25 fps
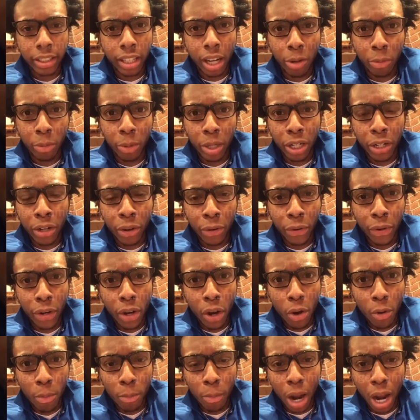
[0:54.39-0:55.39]
I really don't
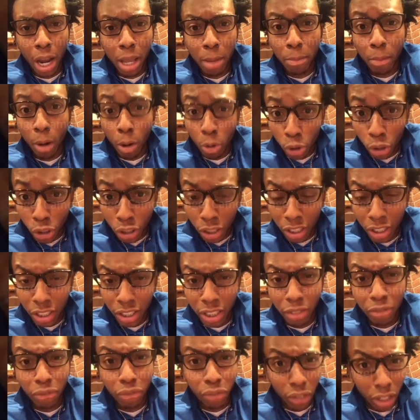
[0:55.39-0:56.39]
know my
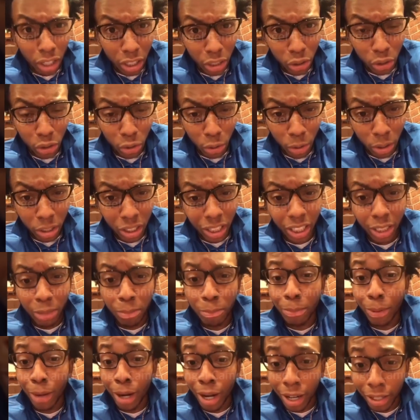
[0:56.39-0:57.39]
emotions and feelings towards this,
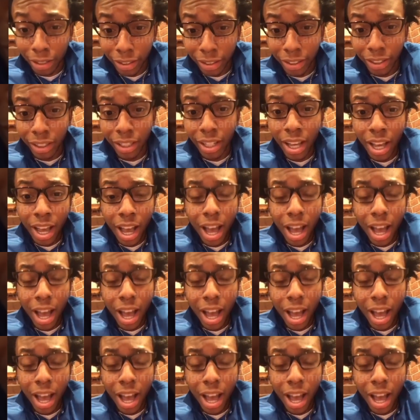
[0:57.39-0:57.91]
but